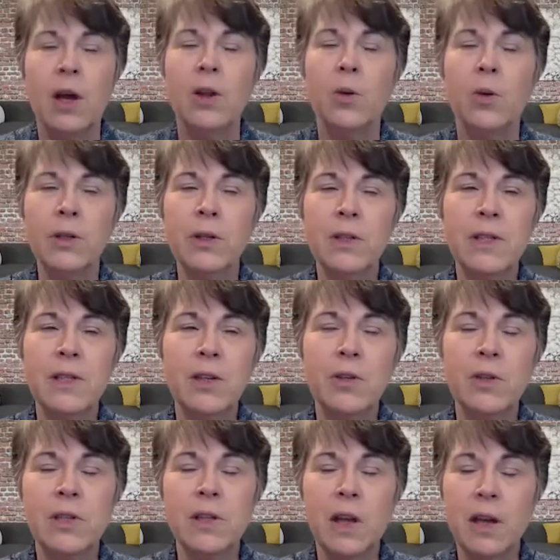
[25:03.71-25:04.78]
The wellness center
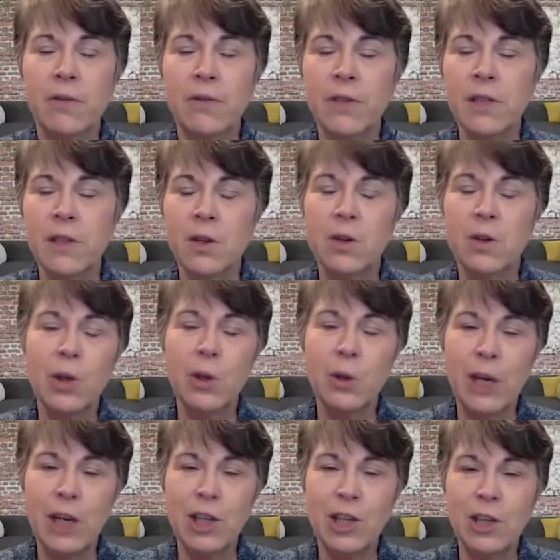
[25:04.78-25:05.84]
is not a physical
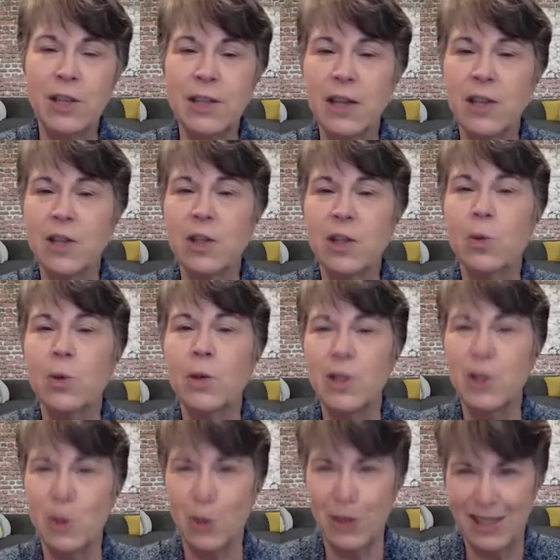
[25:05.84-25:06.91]
location, it's actually a
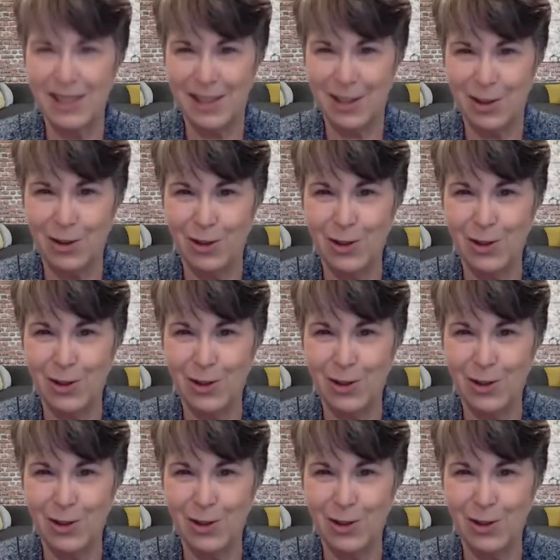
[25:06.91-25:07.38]
resource center.